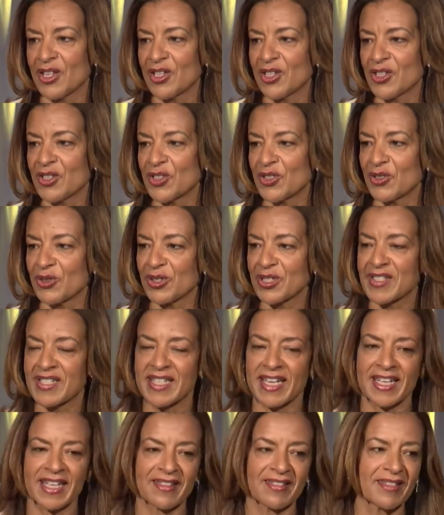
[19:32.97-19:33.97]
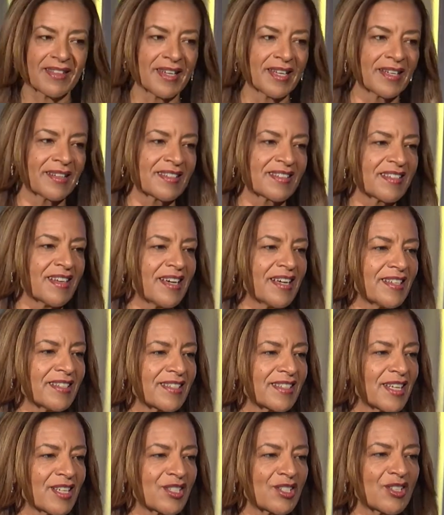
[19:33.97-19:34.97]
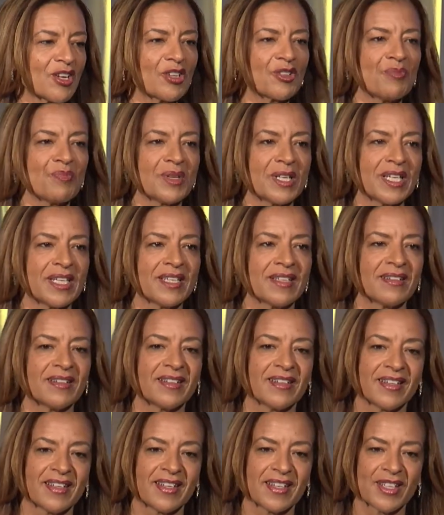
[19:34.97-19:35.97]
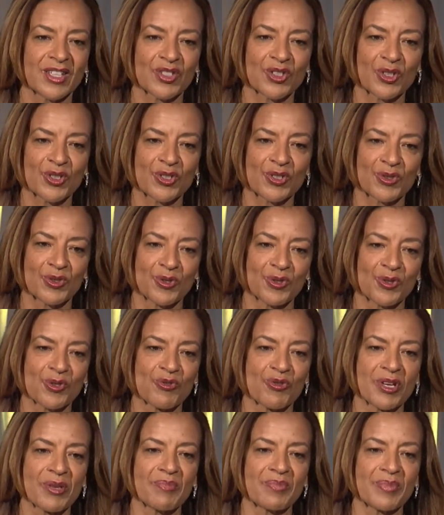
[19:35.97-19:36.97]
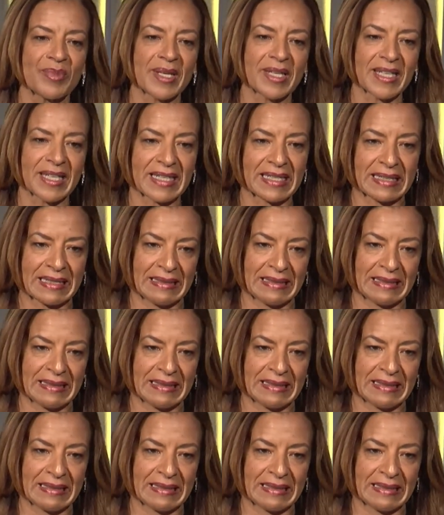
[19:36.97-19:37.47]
So the second thing science has taught me is also to dream big.